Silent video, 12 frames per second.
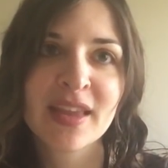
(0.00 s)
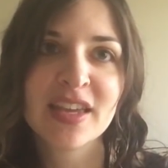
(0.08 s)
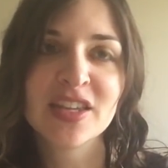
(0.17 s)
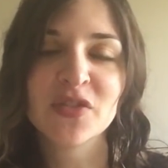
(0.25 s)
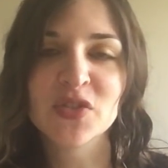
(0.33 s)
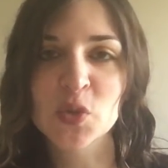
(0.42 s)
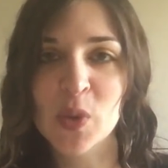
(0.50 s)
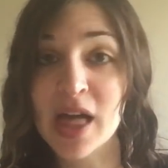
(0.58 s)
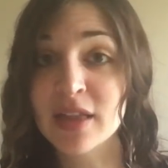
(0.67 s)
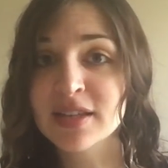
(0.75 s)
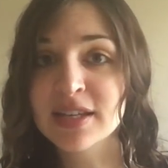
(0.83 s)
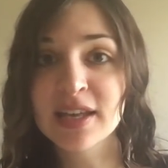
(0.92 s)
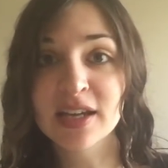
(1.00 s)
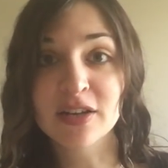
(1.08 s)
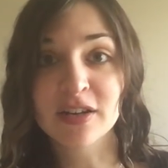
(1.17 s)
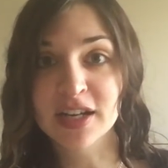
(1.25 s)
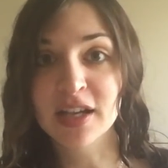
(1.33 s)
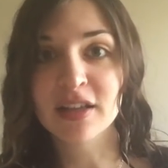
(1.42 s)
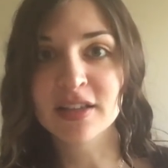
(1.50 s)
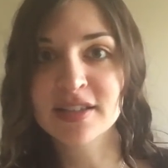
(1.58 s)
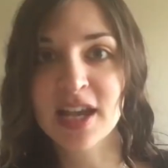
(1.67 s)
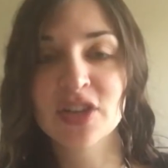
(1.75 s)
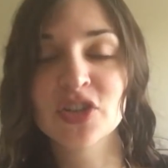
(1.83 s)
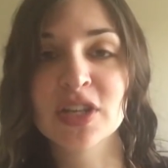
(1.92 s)
individuality and critical
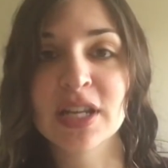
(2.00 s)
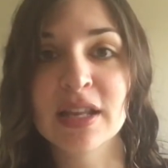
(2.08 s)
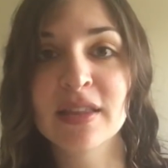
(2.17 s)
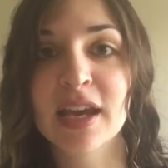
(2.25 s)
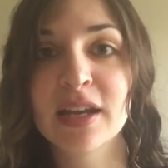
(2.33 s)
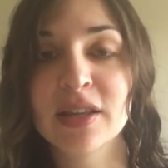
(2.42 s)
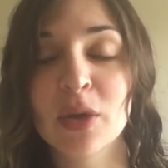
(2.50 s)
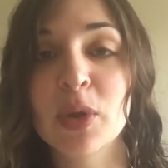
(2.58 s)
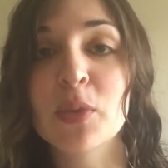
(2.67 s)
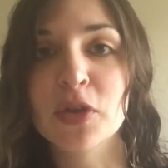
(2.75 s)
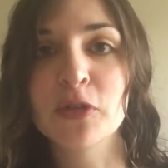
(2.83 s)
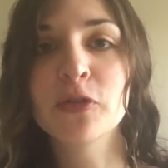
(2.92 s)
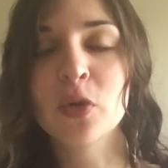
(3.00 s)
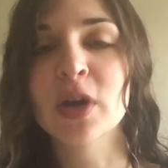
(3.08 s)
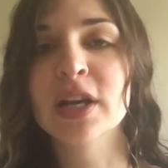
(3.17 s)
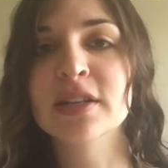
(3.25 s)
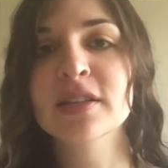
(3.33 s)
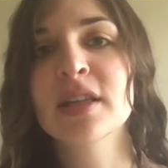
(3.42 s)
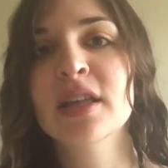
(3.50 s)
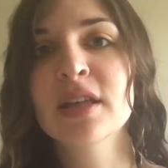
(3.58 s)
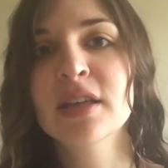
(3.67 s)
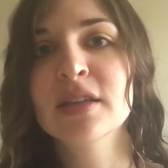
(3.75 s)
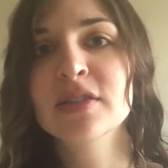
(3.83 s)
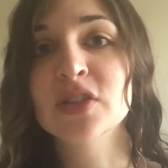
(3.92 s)
attention that we would afford
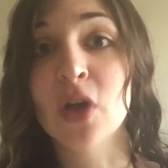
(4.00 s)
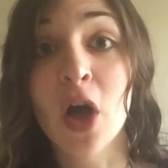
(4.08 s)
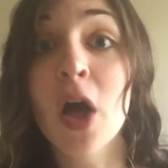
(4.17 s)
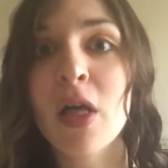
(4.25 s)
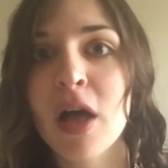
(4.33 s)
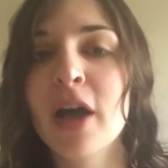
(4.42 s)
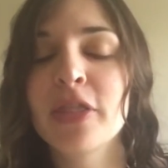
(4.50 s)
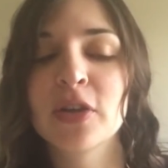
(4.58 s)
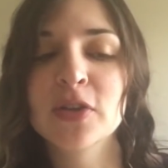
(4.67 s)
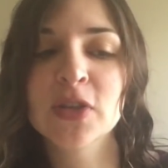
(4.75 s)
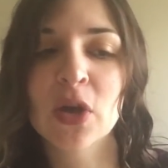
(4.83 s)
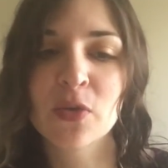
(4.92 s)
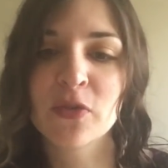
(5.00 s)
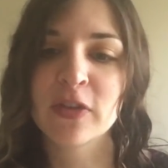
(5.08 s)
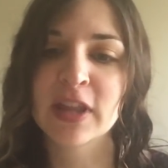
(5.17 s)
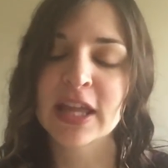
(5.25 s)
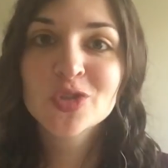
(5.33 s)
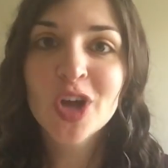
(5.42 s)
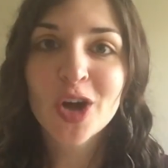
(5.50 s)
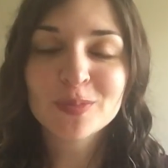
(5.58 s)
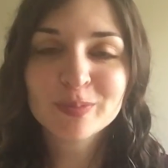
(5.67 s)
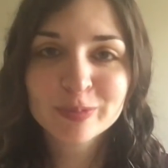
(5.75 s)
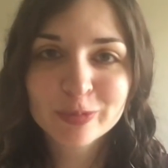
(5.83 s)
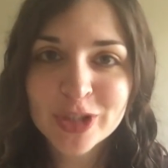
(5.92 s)
to all authors, hopefully.
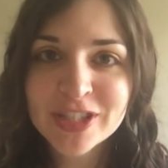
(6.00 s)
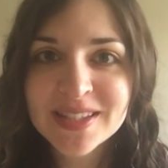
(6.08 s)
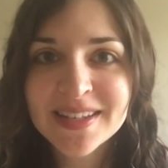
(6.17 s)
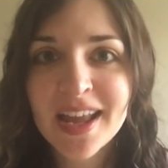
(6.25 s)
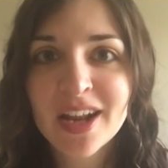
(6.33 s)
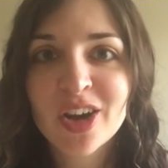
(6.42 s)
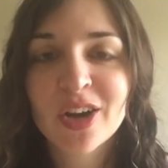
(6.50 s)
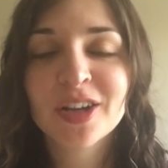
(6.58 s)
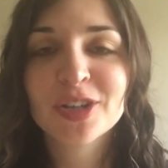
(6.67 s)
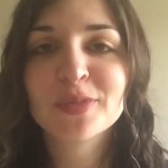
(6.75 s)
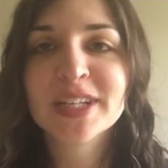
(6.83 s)
So, recent and current